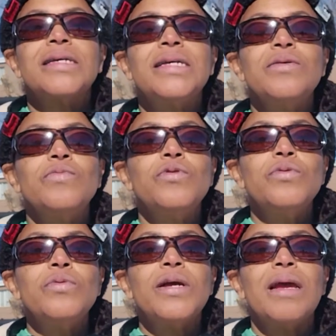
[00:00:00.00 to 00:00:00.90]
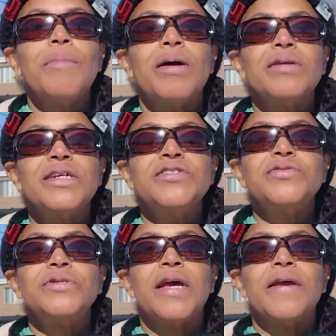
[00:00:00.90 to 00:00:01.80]
Kia Rue came out
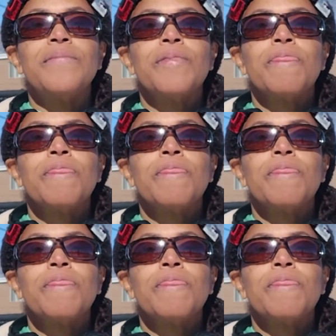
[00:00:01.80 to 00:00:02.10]
yesterday.